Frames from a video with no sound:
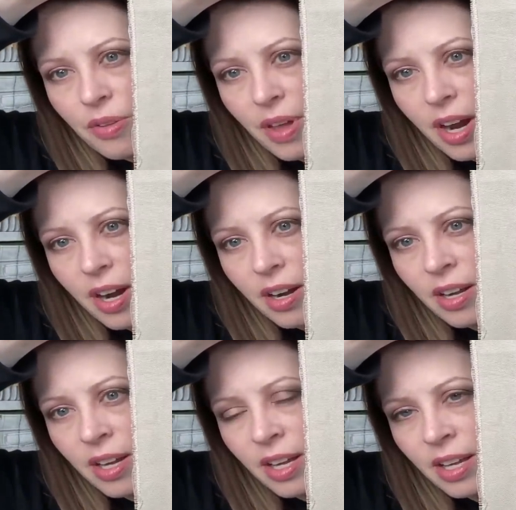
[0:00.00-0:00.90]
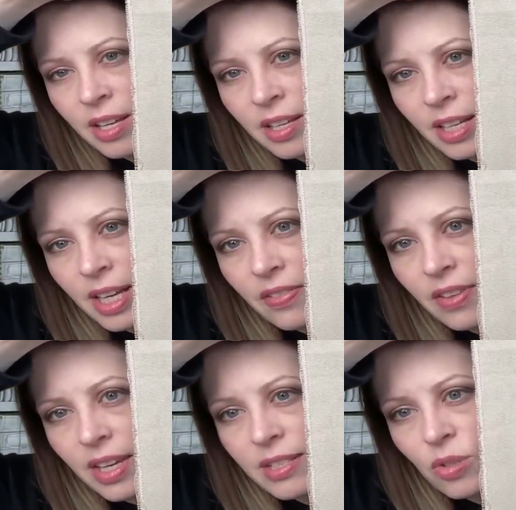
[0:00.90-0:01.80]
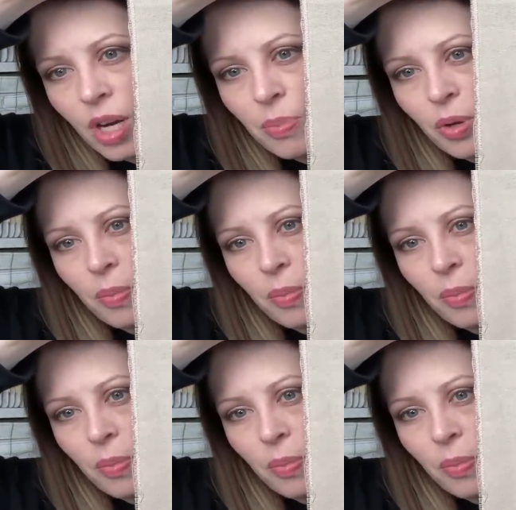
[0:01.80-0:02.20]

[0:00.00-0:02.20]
there is Tropical